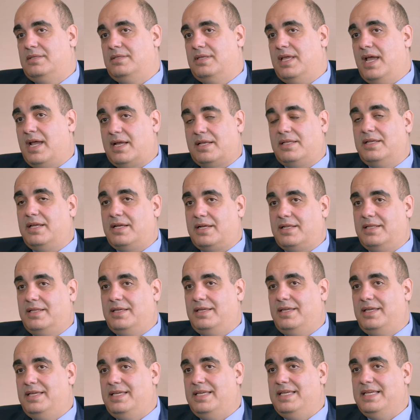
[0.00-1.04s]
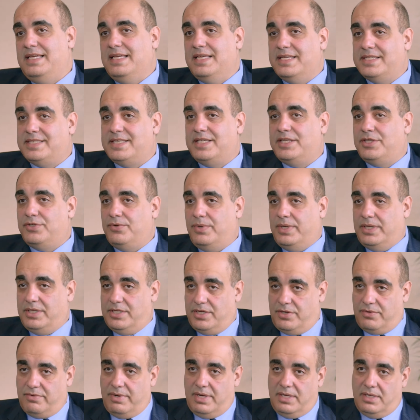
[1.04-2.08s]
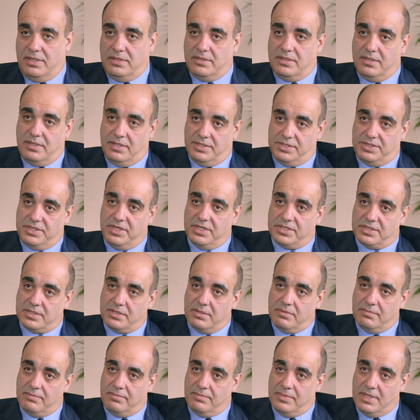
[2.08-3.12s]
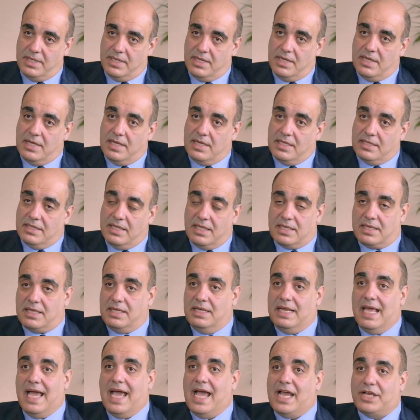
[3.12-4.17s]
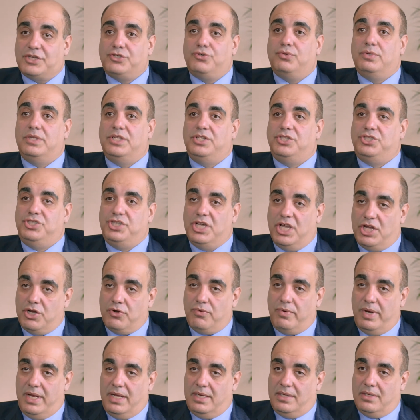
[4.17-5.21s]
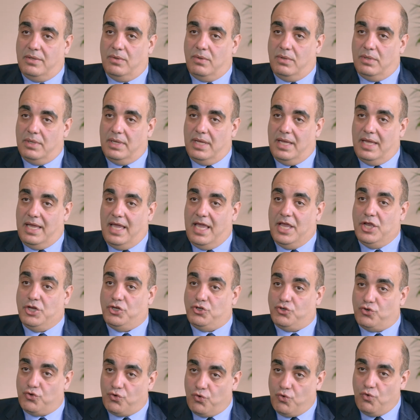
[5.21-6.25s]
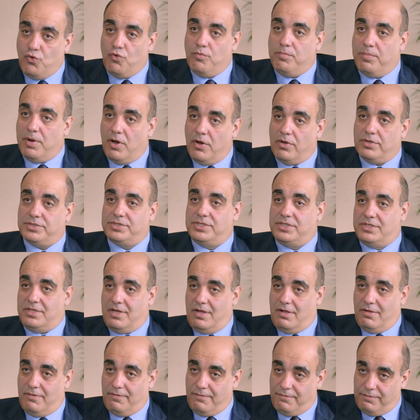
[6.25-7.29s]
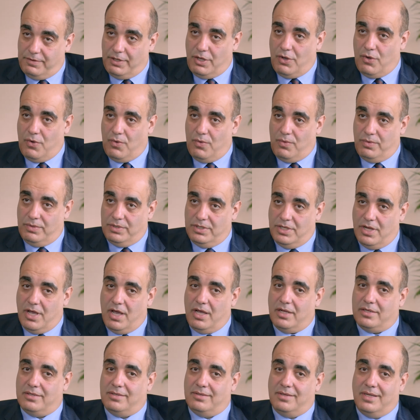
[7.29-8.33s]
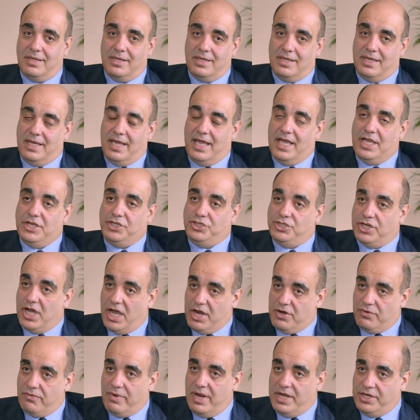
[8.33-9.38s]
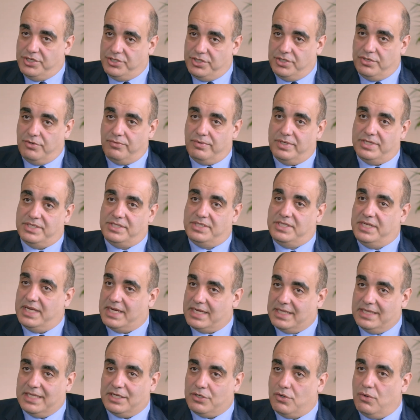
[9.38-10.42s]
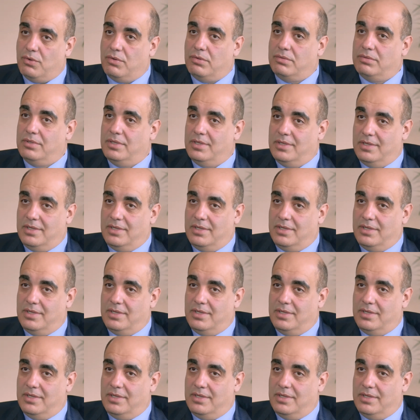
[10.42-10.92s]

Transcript: technically easy to integrate into the system, that can actually generate a true pulsatile flow, not a gyration or a cyclical